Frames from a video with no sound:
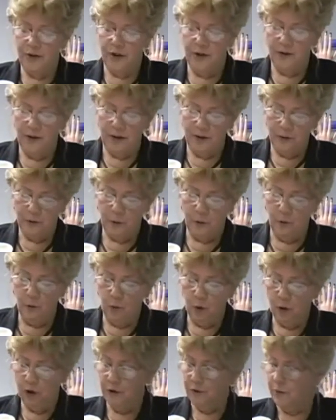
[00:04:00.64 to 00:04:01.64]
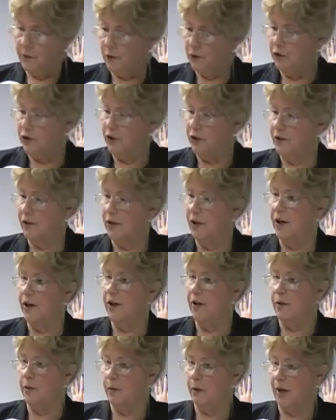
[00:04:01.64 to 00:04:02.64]
there and that's where one's pushing the
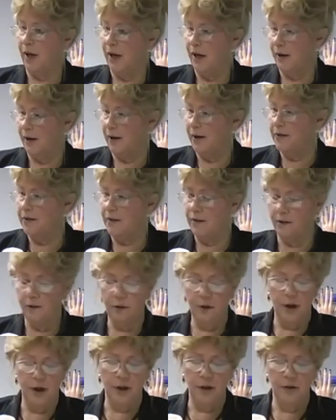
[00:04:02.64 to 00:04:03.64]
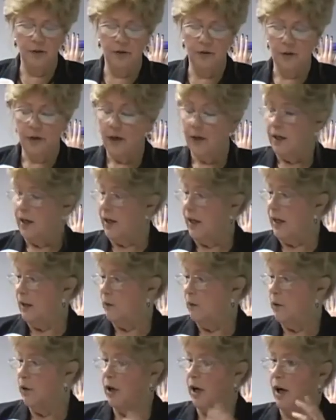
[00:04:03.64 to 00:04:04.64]
other one out as it grows,
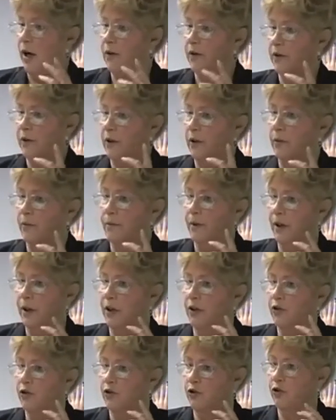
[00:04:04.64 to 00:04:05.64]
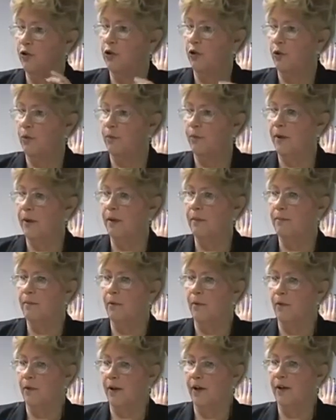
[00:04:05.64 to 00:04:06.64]
it will cause a little pustule or
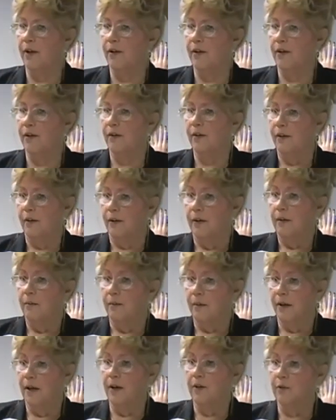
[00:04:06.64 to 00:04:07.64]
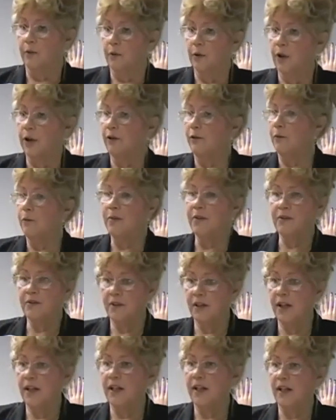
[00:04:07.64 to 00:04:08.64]
pimple there because one of them is
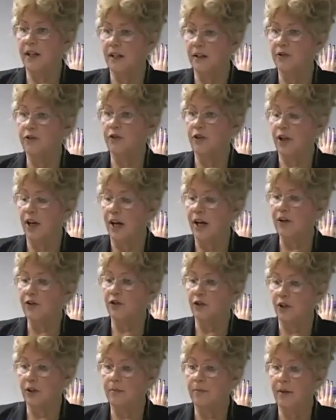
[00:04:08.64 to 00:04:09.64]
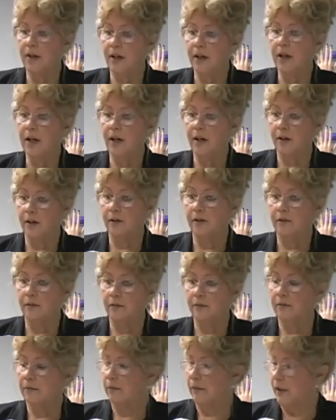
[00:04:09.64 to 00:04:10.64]
dead and should actually be gone,
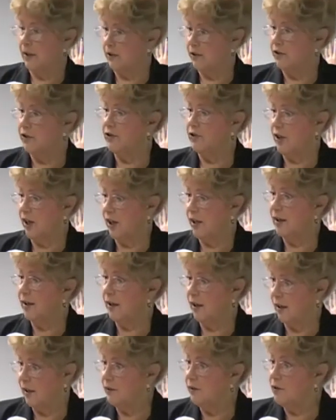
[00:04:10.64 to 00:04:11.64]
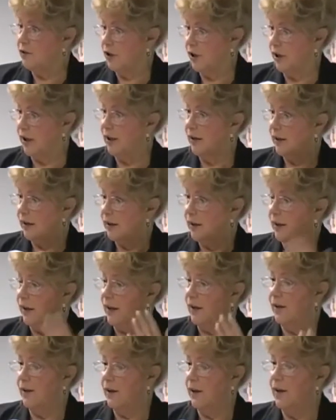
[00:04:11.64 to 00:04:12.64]
but it just hadn't left yet.
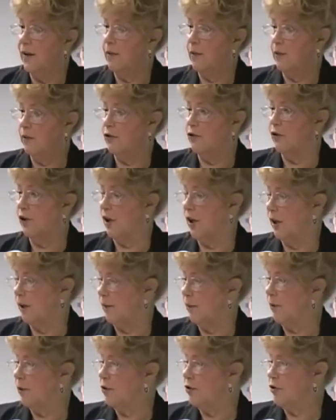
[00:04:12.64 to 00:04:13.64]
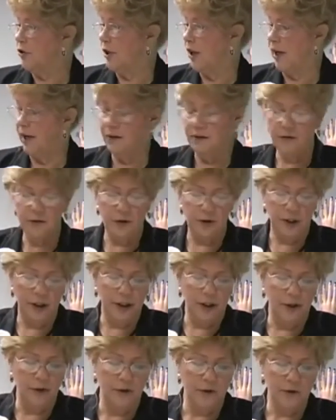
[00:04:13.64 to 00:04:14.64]
And the other one's trying to push it out, so you
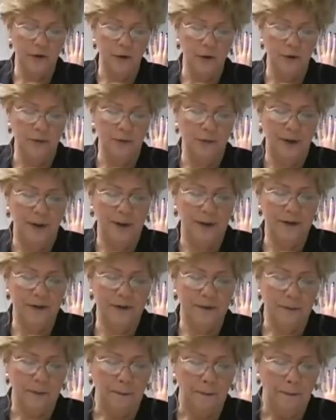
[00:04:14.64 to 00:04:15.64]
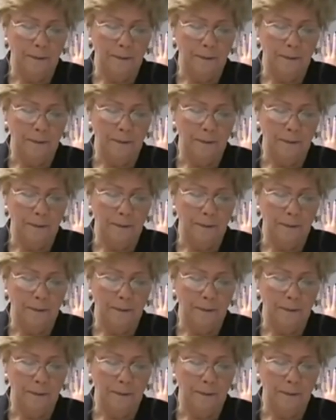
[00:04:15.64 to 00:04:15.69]
get a little sore place.